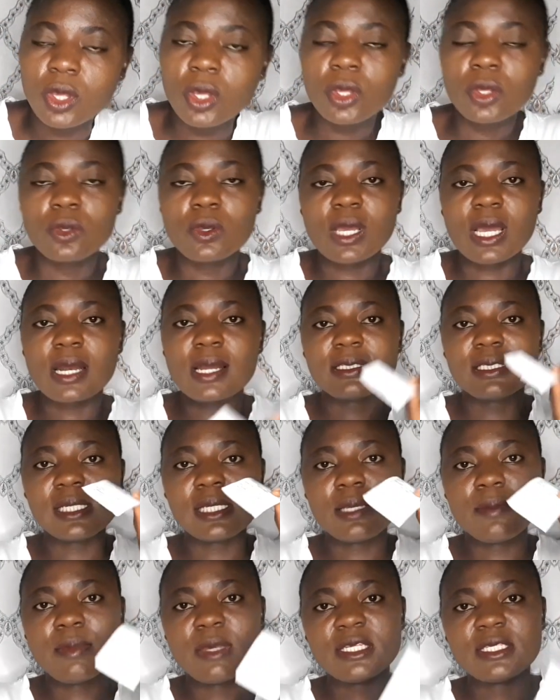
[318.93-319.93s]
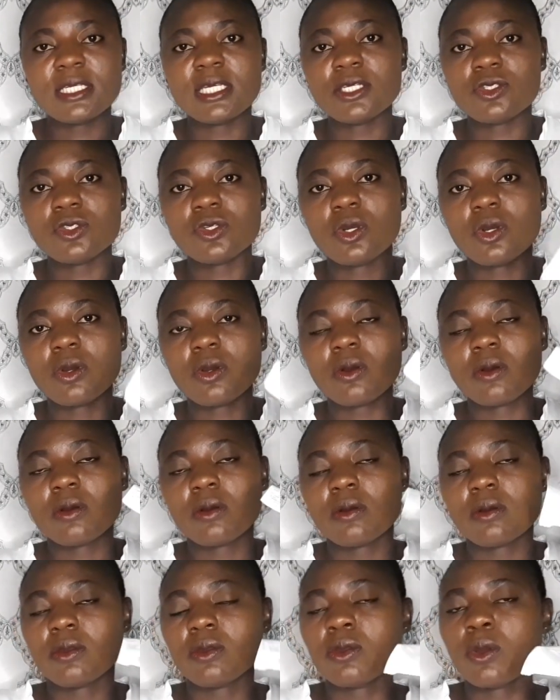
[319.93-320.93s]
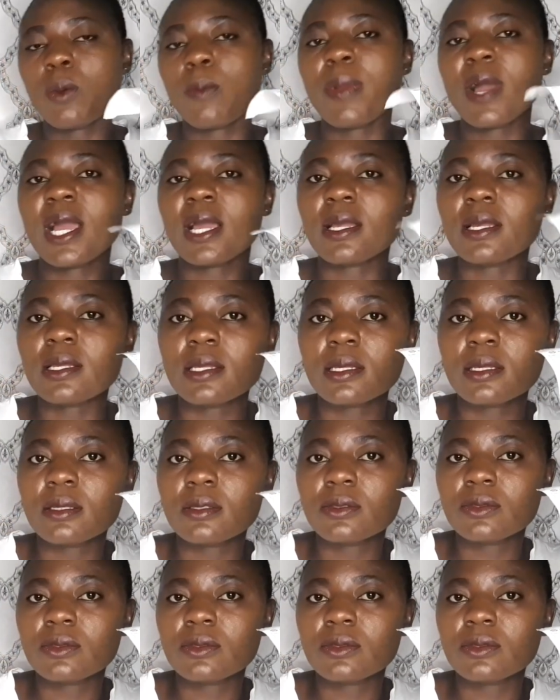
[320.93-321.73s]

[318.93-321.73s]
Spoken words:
You can actually message your bank